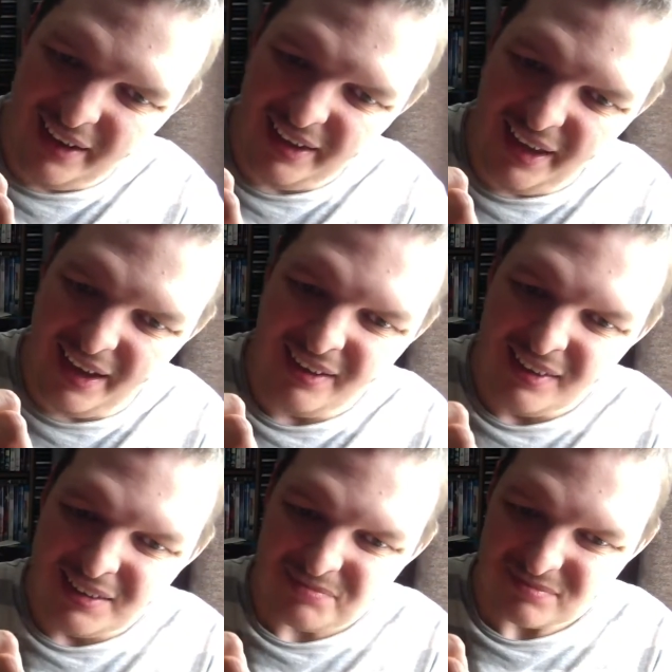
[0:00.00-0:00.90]
yeah.
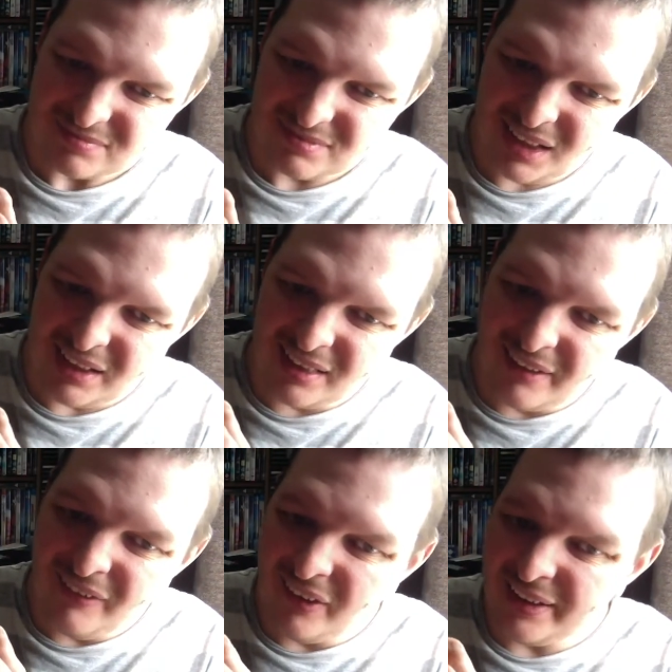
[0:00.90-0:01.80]

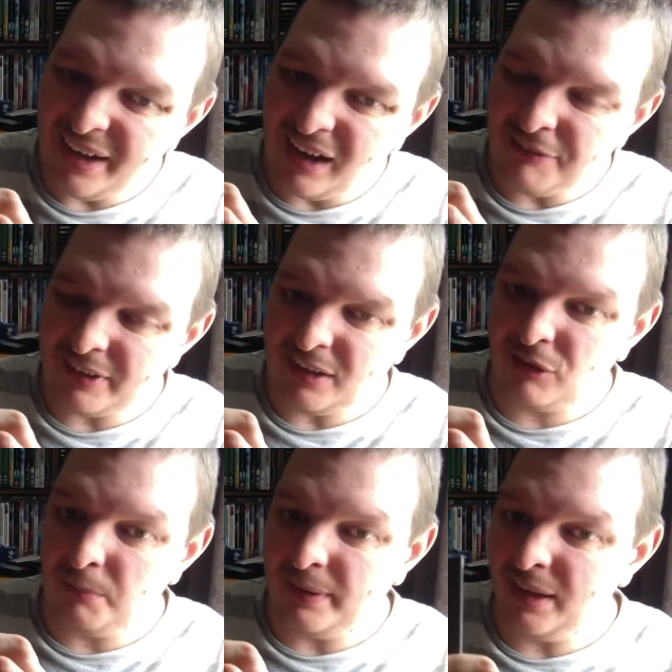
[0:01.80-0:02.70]
So yeah, I think
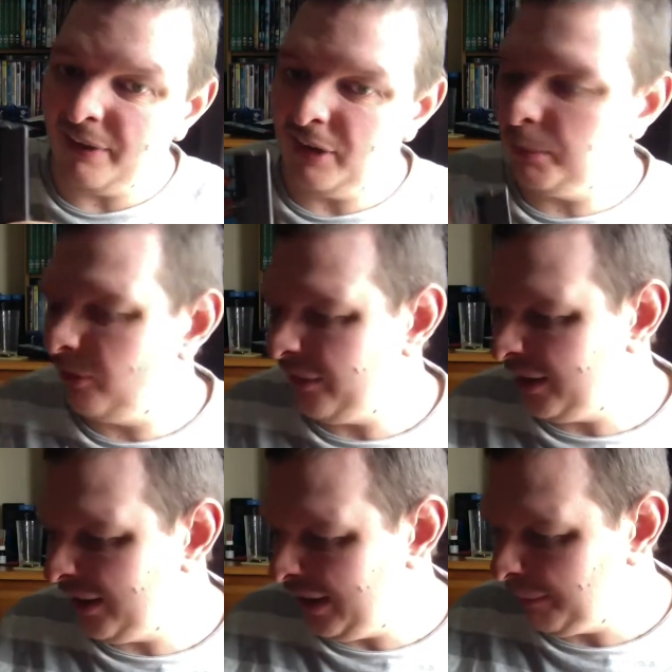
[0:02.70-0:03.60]
this will be going up on
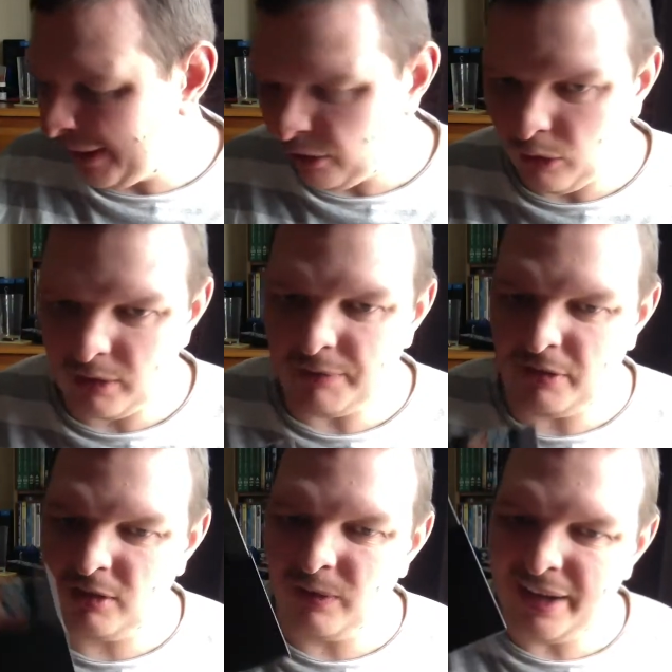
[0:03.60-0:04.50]
eBay, or I'll
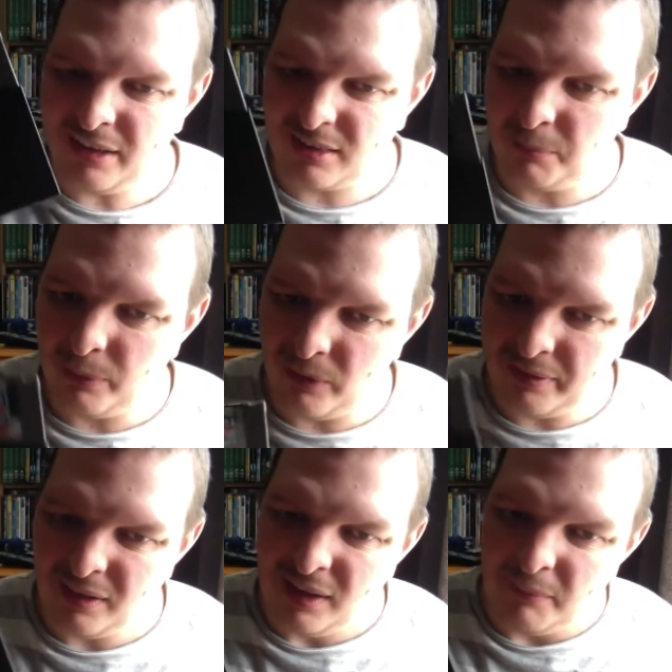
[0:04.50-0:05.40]
give this away at some
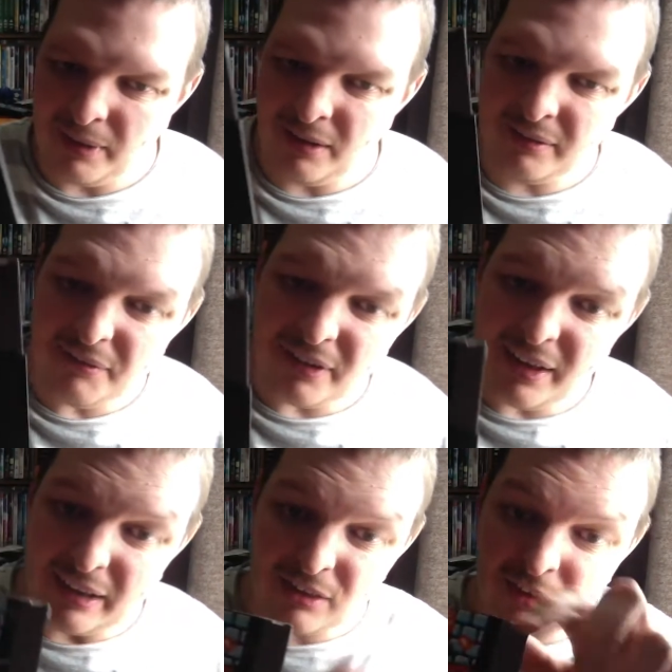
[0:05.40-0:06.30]
point. But
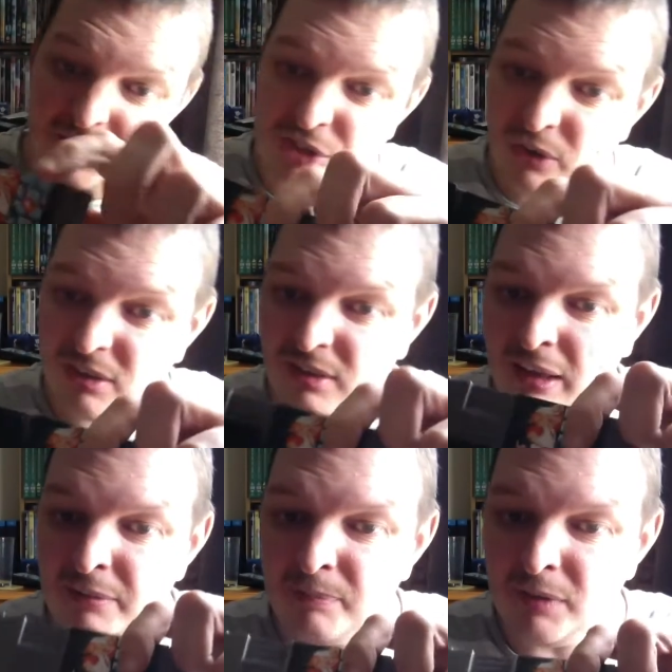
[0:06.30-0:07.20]
nevertheless, good choices
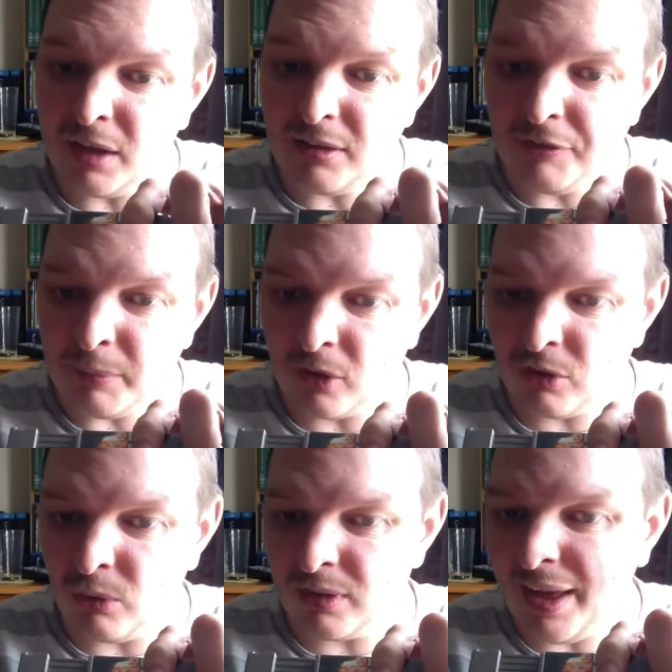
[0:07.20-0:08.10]
though. Yeah, definitely my
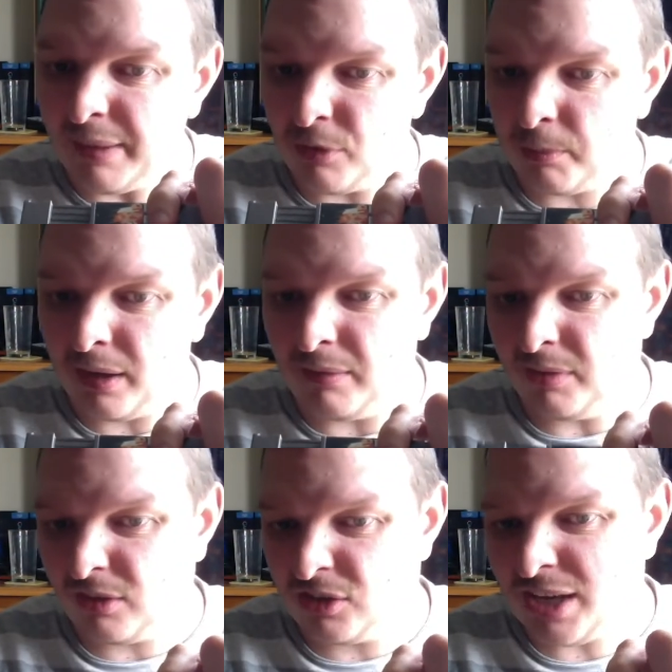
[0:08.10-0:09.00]
sort of games.
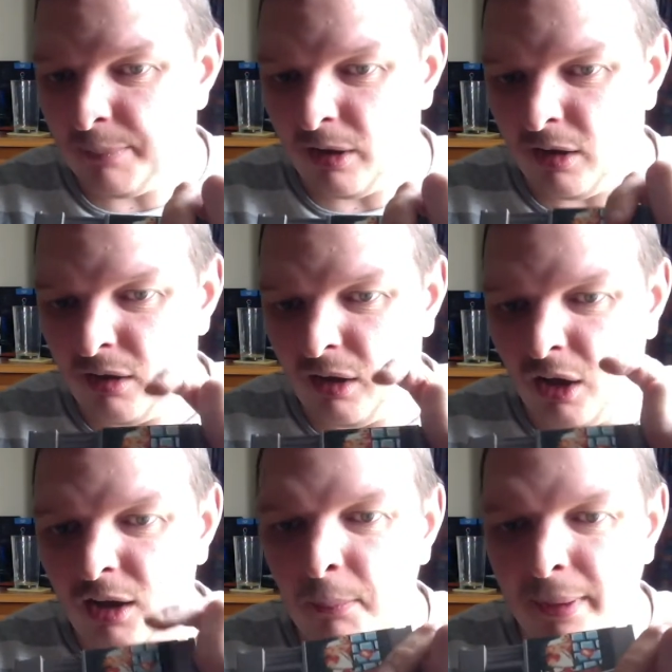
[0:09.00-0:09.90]
But it's a shame that
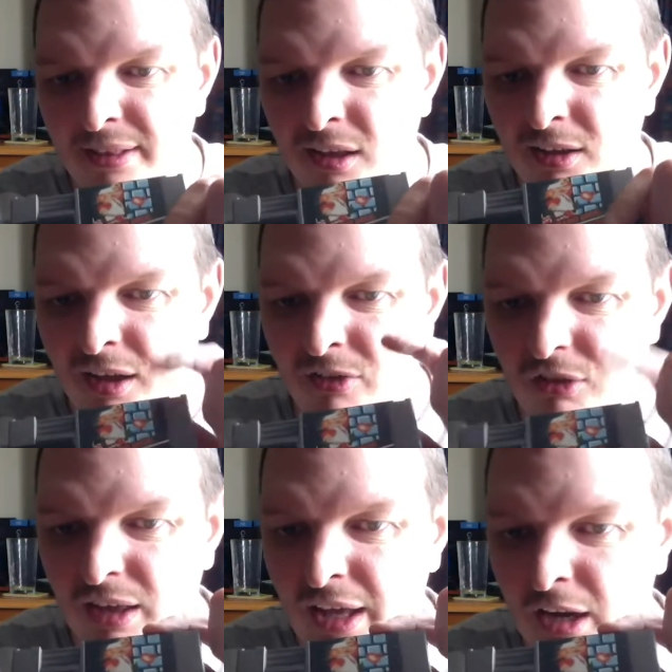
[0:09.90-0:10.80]
I can't play Duck
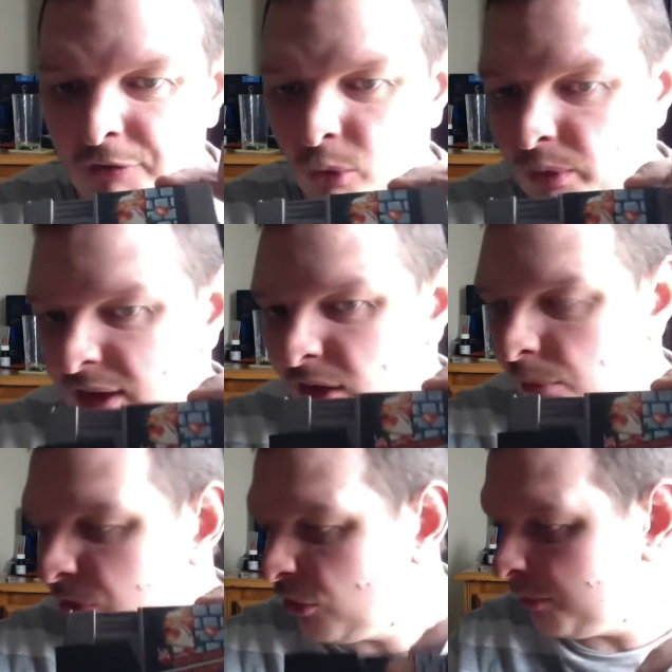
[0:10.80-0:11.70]
Hunt, and I've already
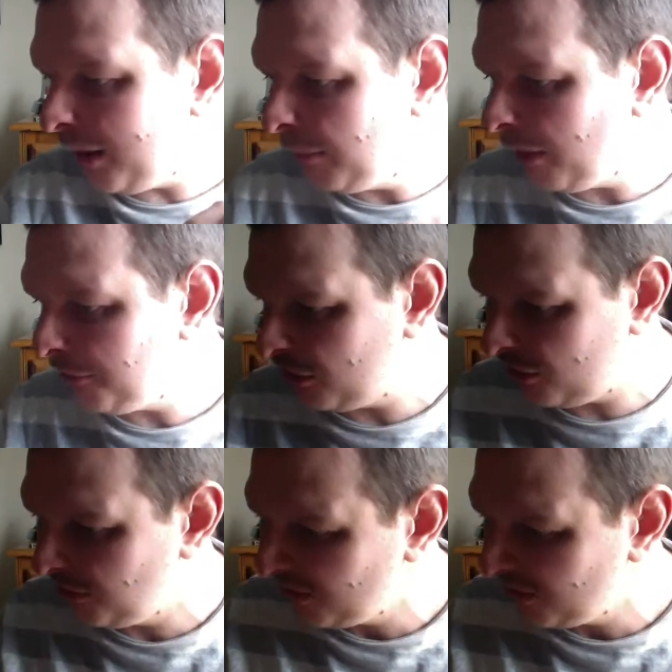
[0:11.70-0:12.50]
got Super Mario Brothers.